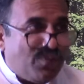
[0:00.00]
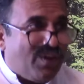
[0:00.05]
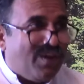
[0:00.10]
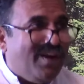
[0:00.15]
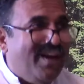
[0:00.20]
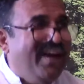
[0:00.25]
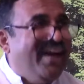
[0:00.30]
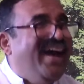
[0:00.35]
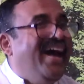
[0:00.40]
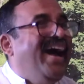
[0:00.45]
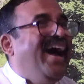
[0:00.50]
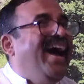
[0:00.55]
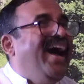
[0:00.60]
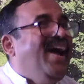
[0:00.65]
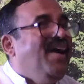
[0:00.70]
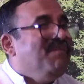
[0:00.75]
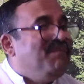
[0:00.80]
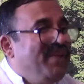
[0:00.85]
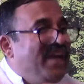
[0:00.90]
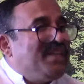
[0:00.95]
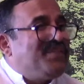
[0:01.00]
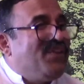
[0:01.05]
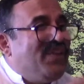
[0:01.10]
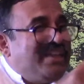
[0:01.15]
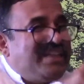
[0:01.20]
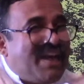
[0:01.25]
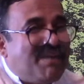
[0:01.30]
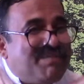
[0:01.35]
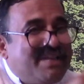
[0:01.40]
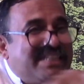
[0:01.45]
Peaceful
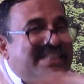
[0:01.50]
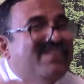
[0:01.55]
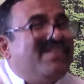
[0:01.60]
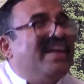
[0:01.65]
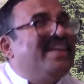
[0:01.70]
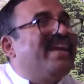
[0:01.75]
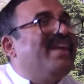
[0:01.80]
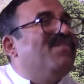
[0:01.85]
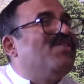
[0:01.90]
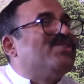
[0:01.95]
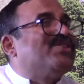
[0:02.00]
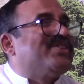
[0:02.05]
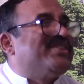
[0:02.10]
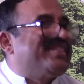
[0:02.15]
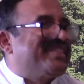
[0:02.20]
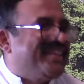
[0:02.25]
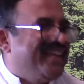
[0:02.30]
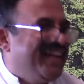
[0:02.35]
is absence of other emotions.